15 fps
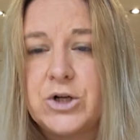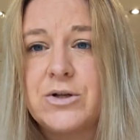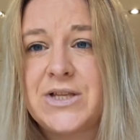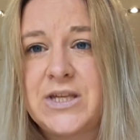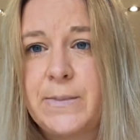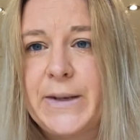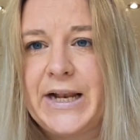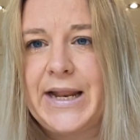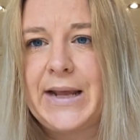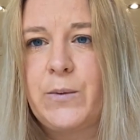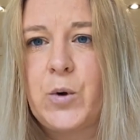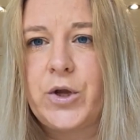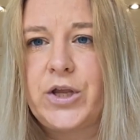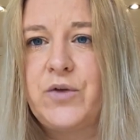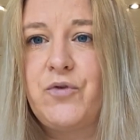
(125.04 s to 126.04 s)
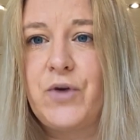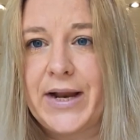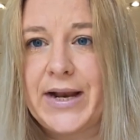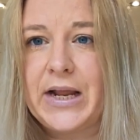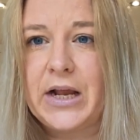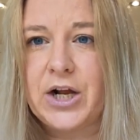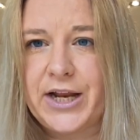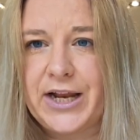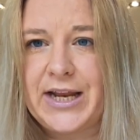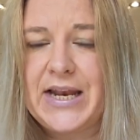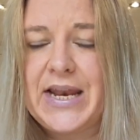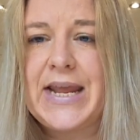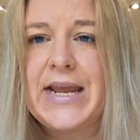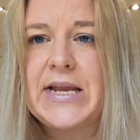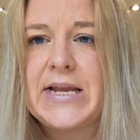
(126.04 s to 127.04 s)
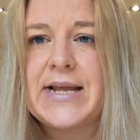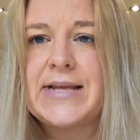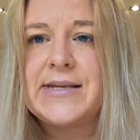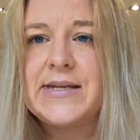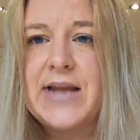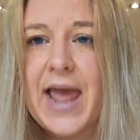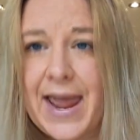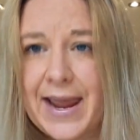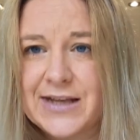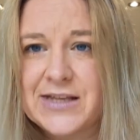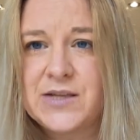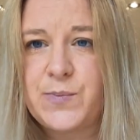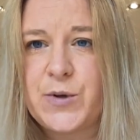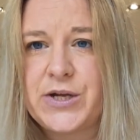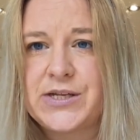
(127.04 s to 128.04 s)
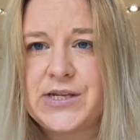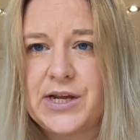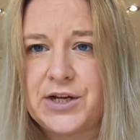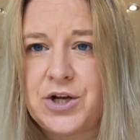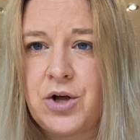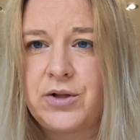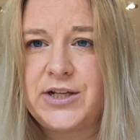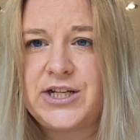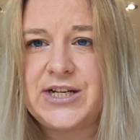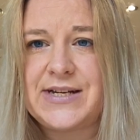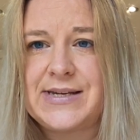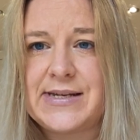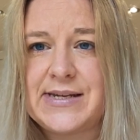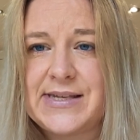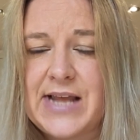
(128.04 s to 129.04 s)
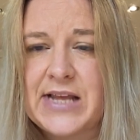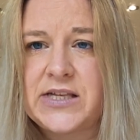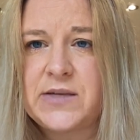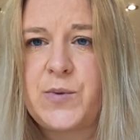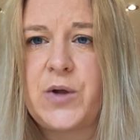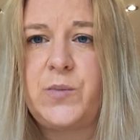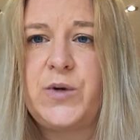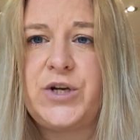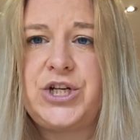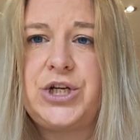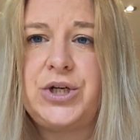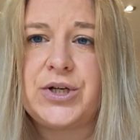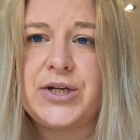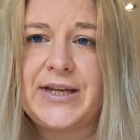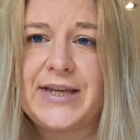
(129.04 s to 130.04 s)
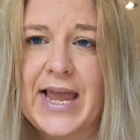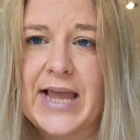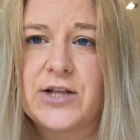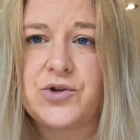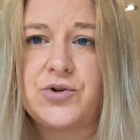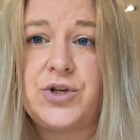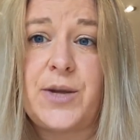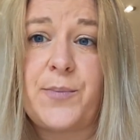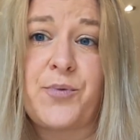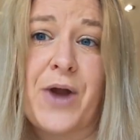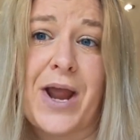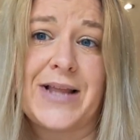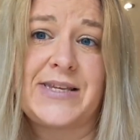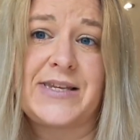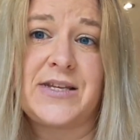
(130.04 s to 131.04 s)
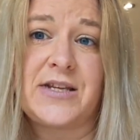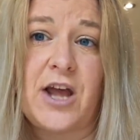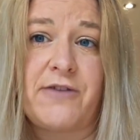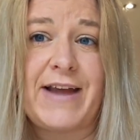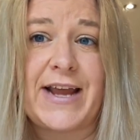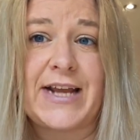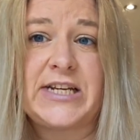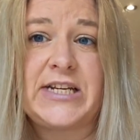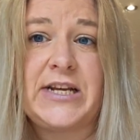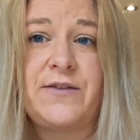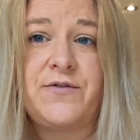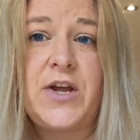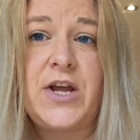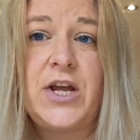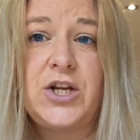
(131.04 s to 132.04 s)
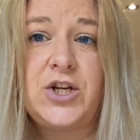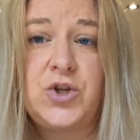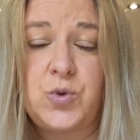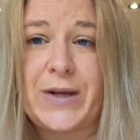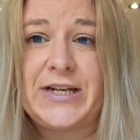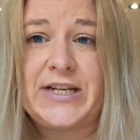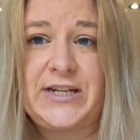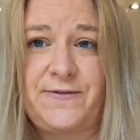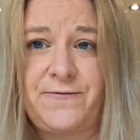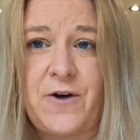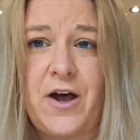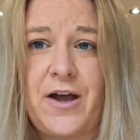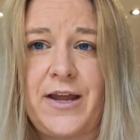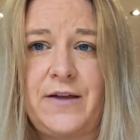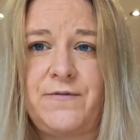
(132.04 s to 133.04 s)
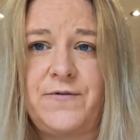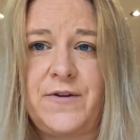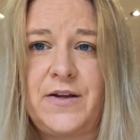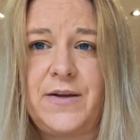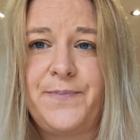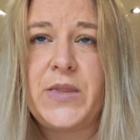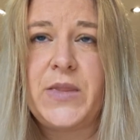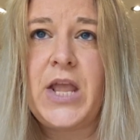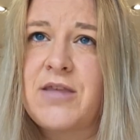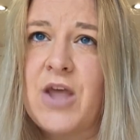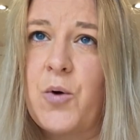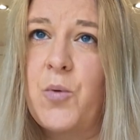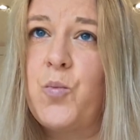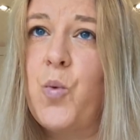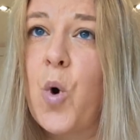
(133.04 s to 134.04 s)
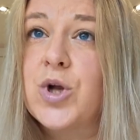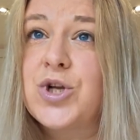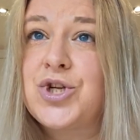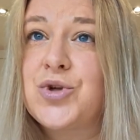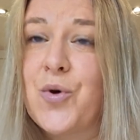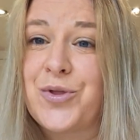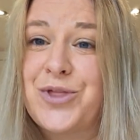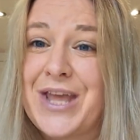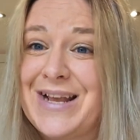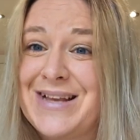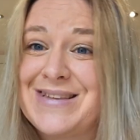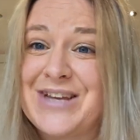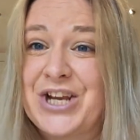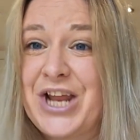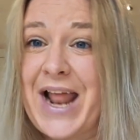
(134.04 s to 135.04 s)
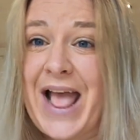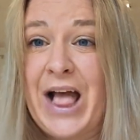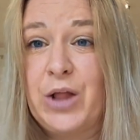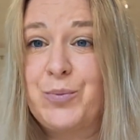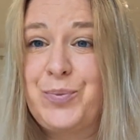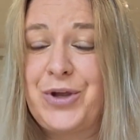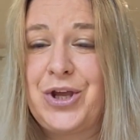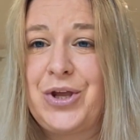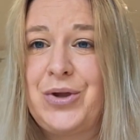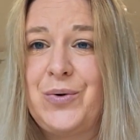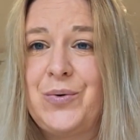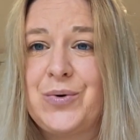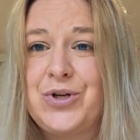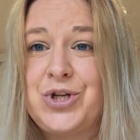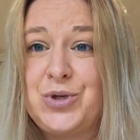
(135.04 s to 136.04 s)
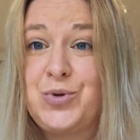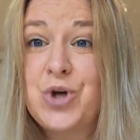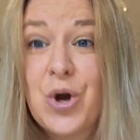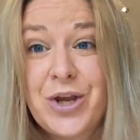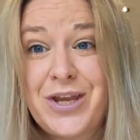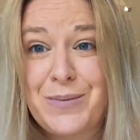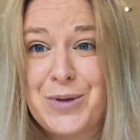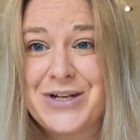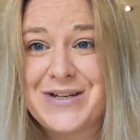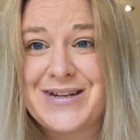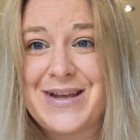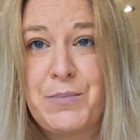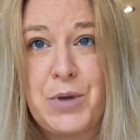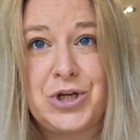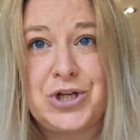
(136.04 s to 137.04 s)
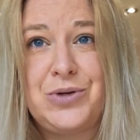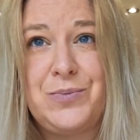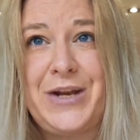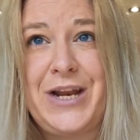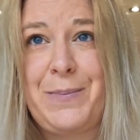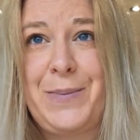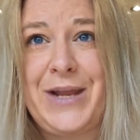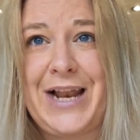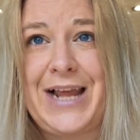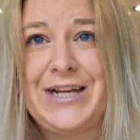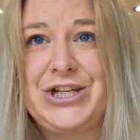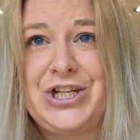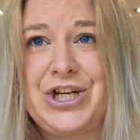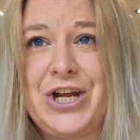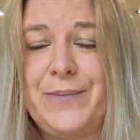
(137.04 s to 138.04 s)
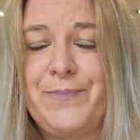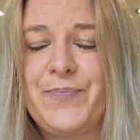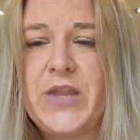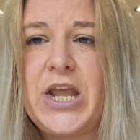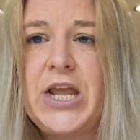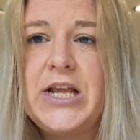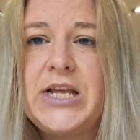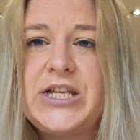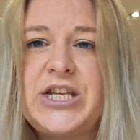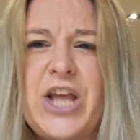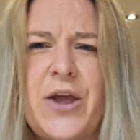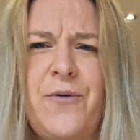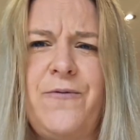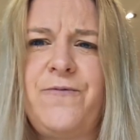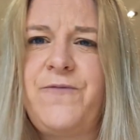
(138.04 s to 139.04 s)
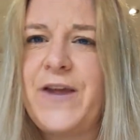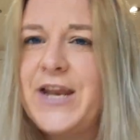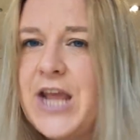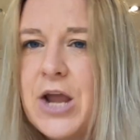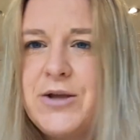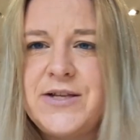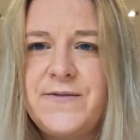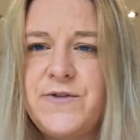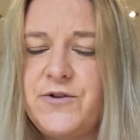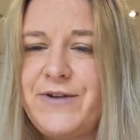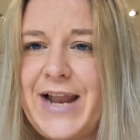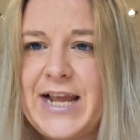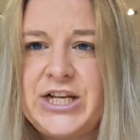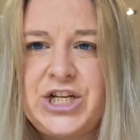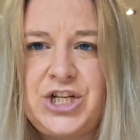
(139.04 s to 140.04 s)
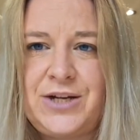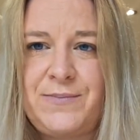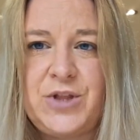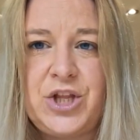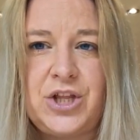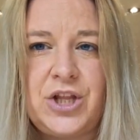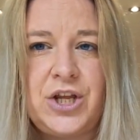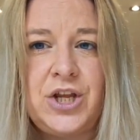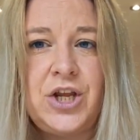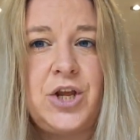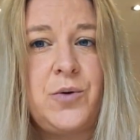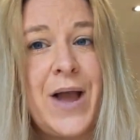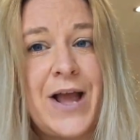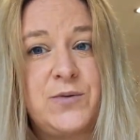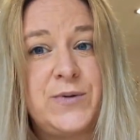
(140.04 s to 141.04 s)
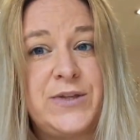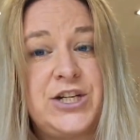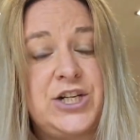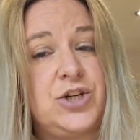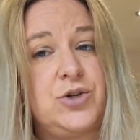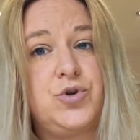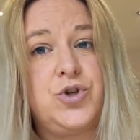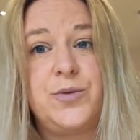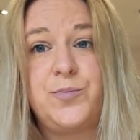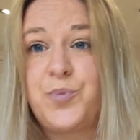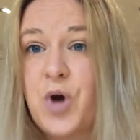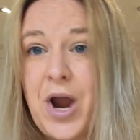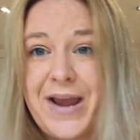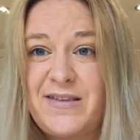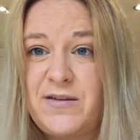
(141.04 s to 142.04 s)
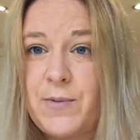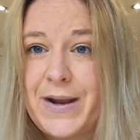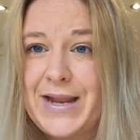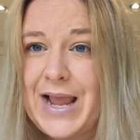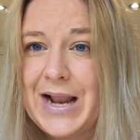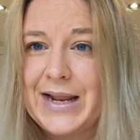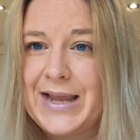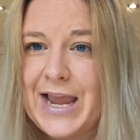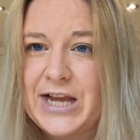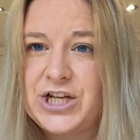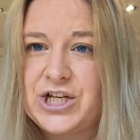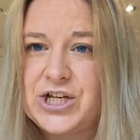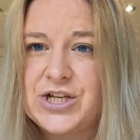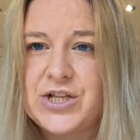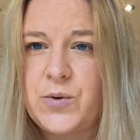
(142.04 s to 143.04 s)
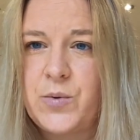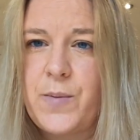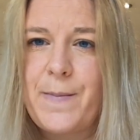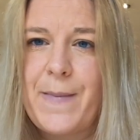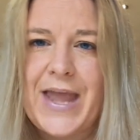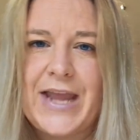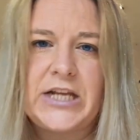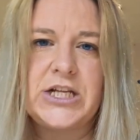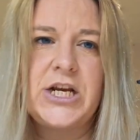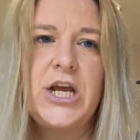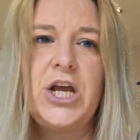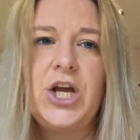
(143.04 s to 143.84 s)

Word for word: ultimately, what you really are going to need is an expert psychologist assessment, which you can get under Practice Directive 25. So what sort of things are going to help you to document emotional manipulation? So videos of the relationship that you had with the children prior to any allegations that were made,